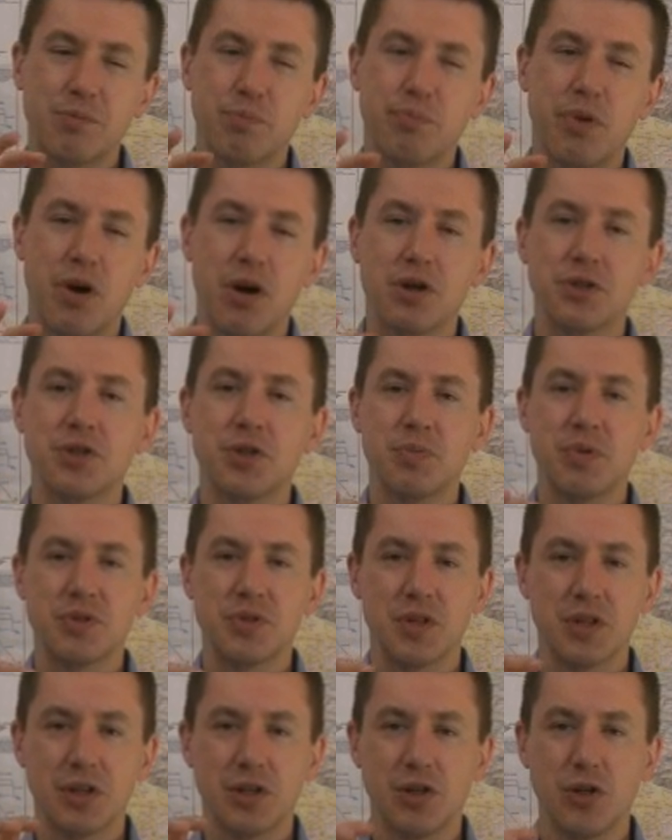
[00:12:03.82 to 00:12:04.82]
parsnip
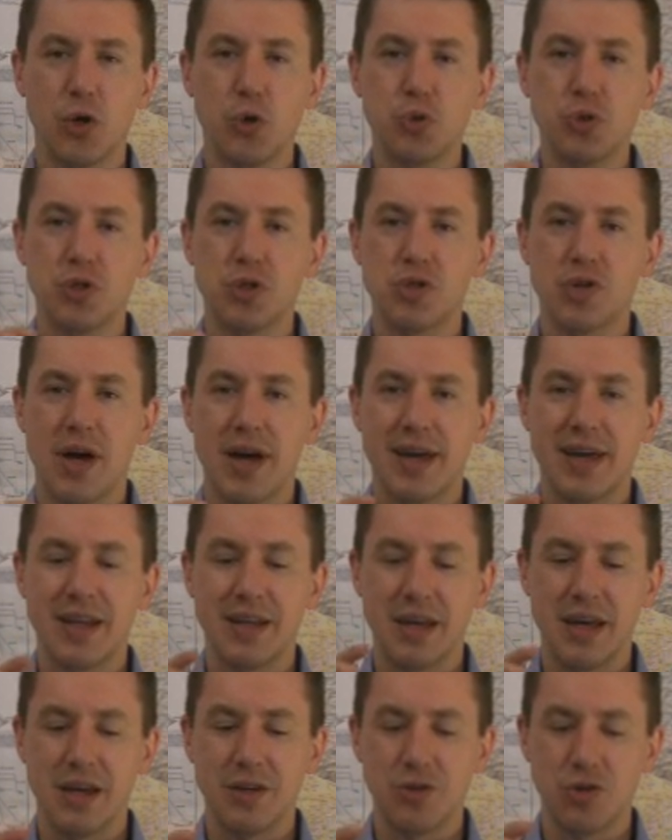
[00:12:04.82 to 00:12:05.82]
is the closest I
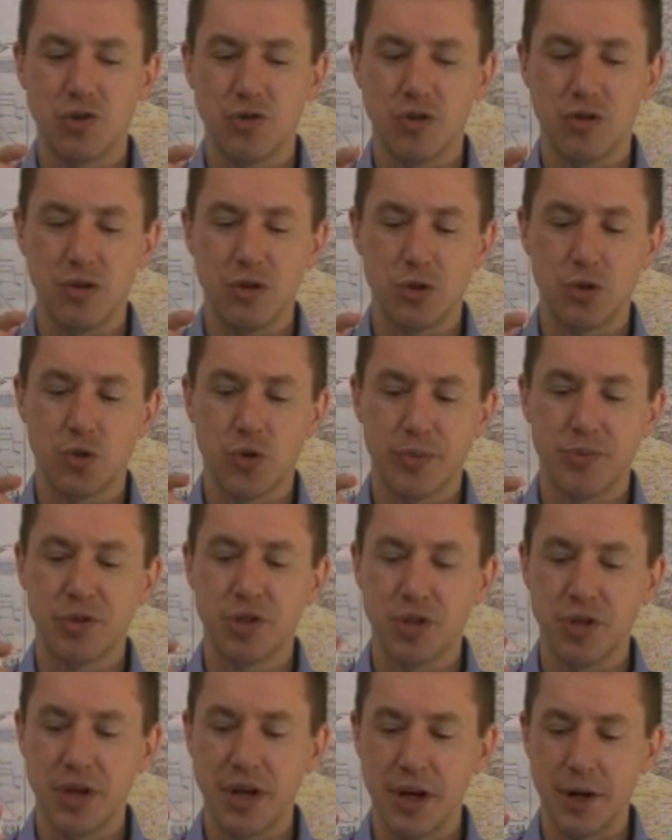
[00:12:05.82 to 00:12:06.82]
can get to the
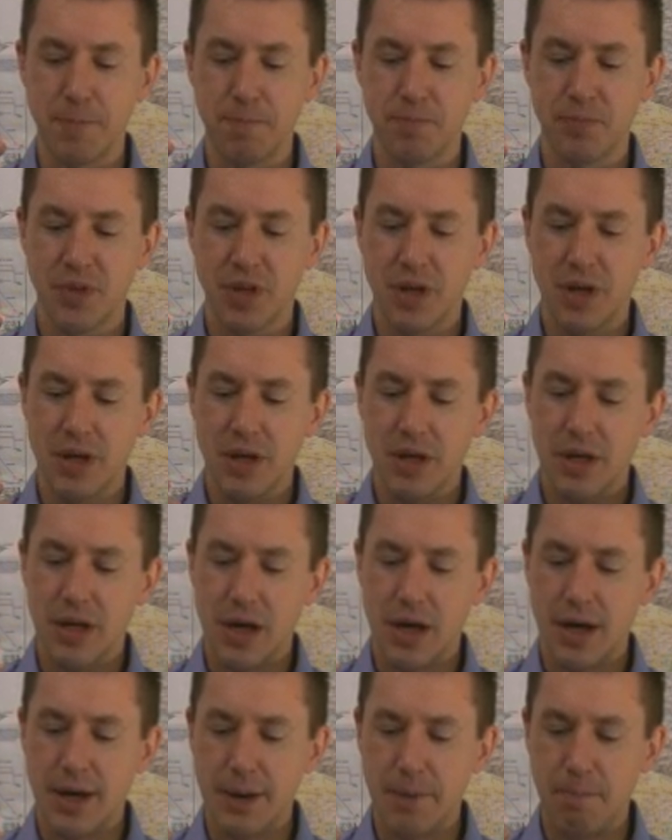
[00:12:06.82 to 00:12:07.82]
description here.
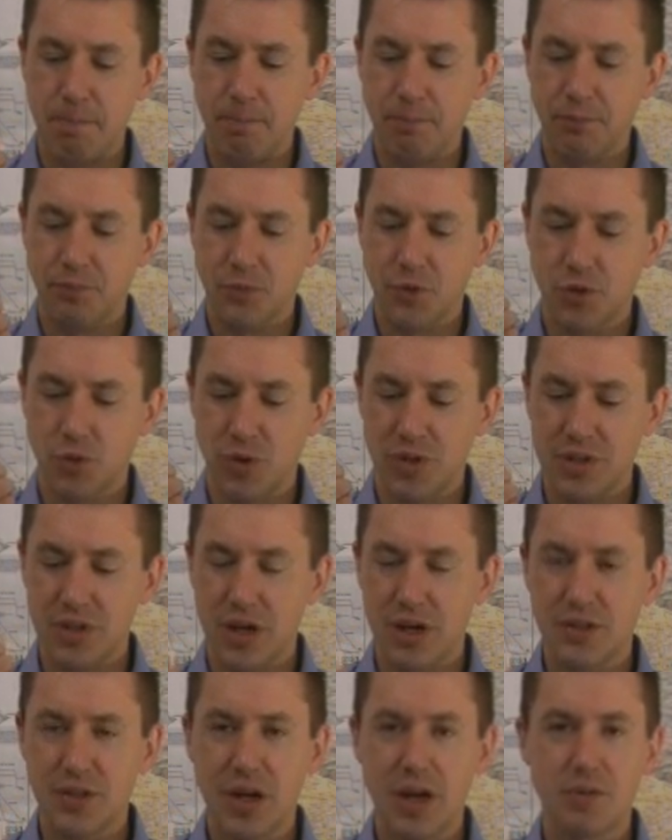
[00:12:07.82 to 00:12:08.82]
So it
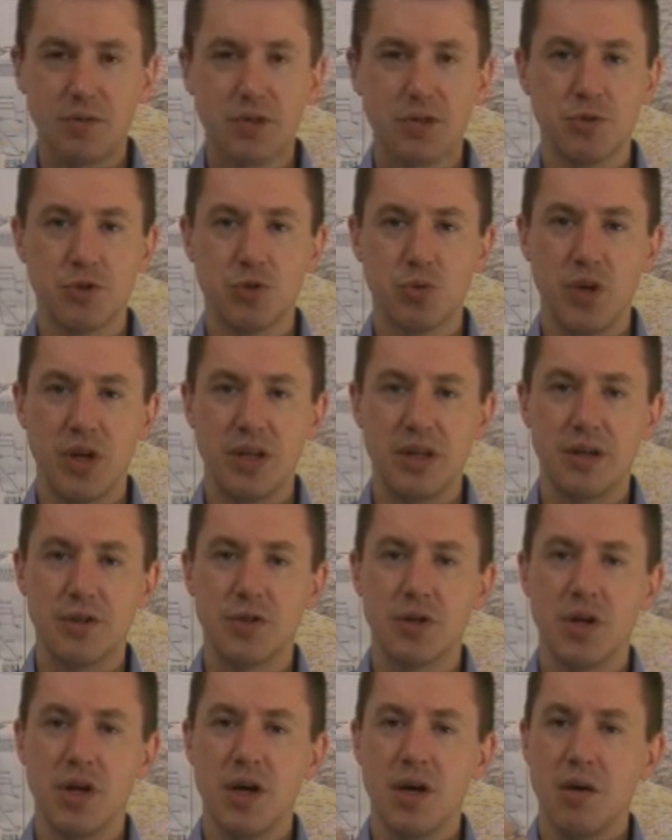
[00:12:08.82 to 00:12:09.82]
does have some
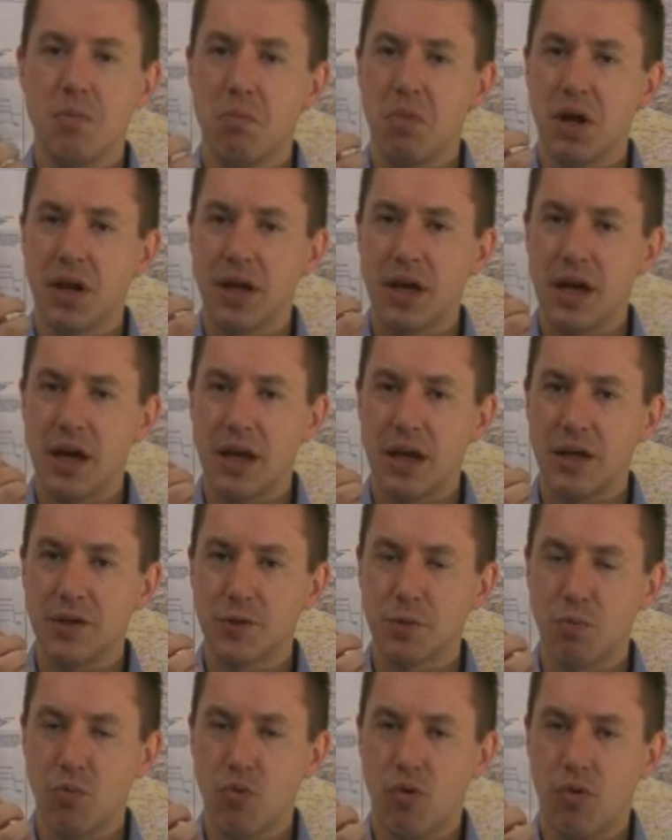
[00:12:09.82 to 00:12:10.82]
sweetness, but again,
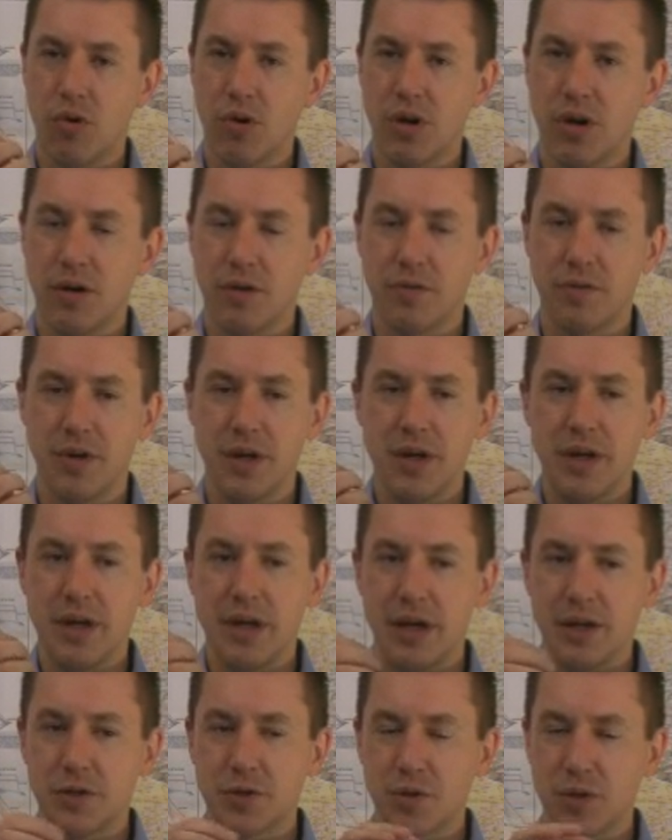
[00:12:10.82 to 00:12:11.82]
it's more of
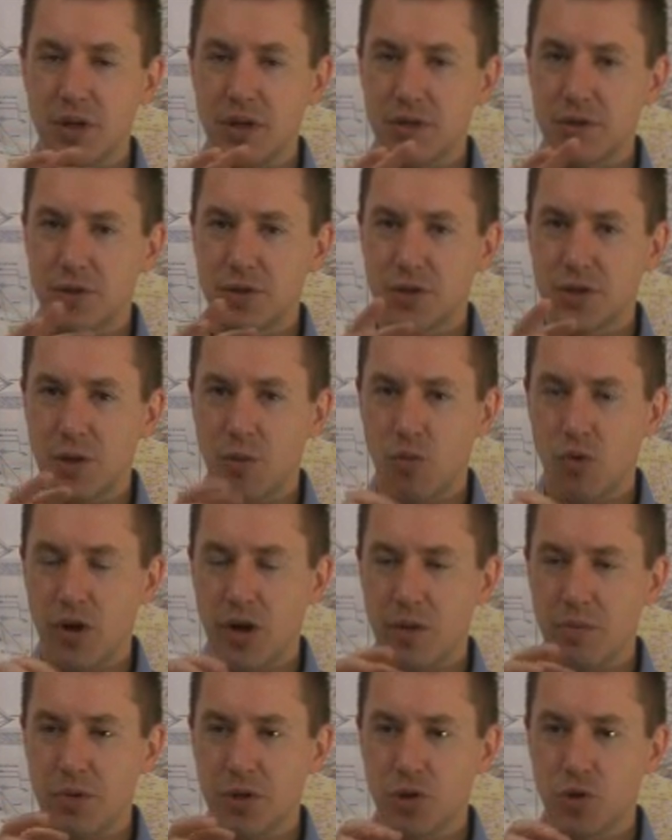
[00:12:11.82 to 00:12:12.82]
it's somewhere
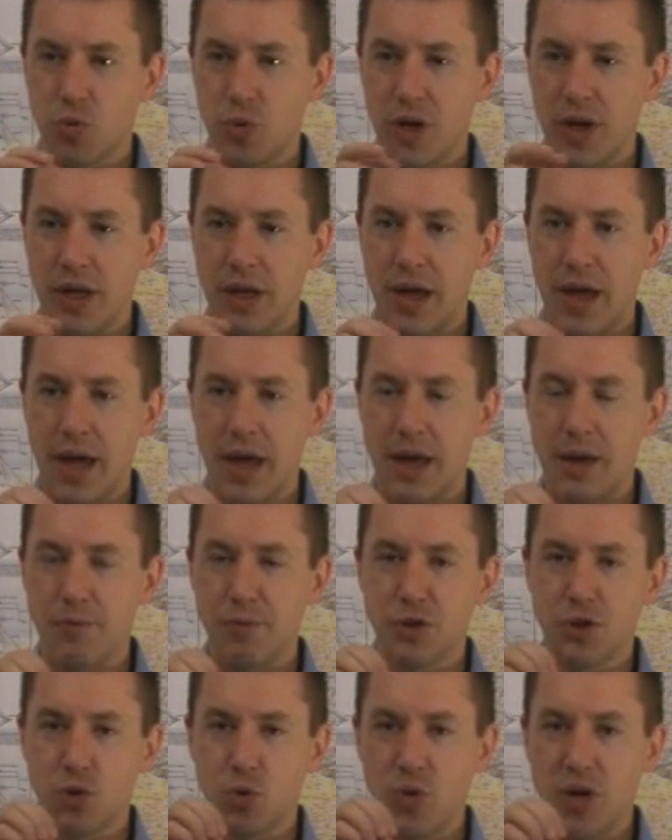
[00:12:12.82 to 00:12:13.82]
in between
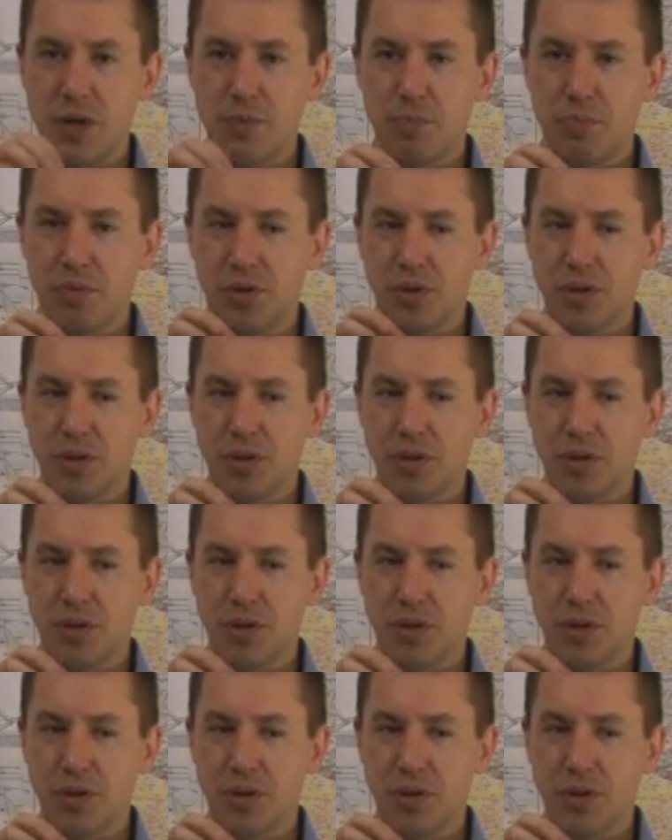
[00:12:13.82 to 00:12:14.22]
a sweet